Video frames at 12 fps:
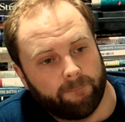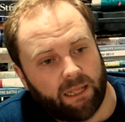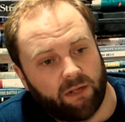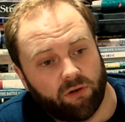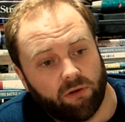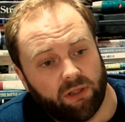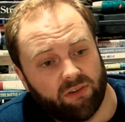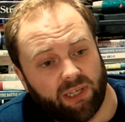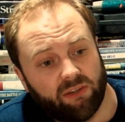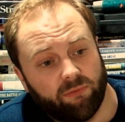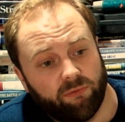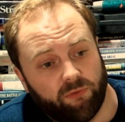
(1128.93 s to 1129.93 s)
In total, it
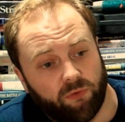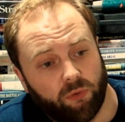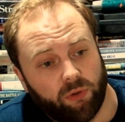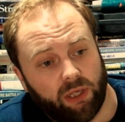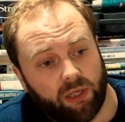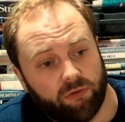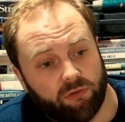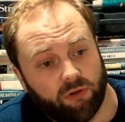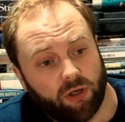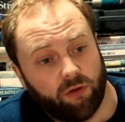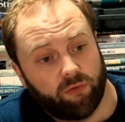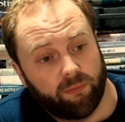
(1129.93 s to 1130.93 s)
takes him 4 years to
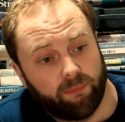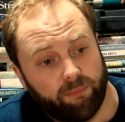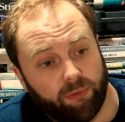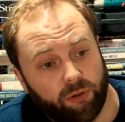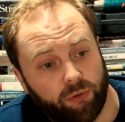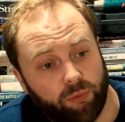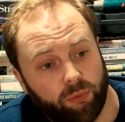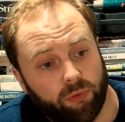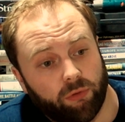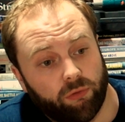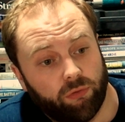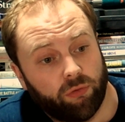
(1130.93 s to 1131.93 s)
go from blue
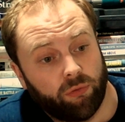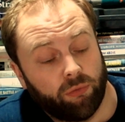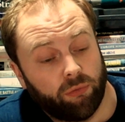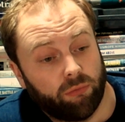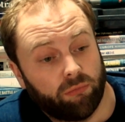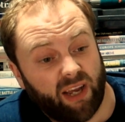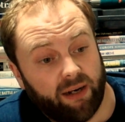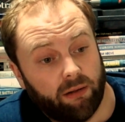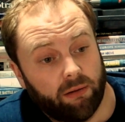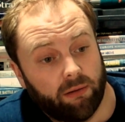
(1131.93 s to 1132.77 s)
to red.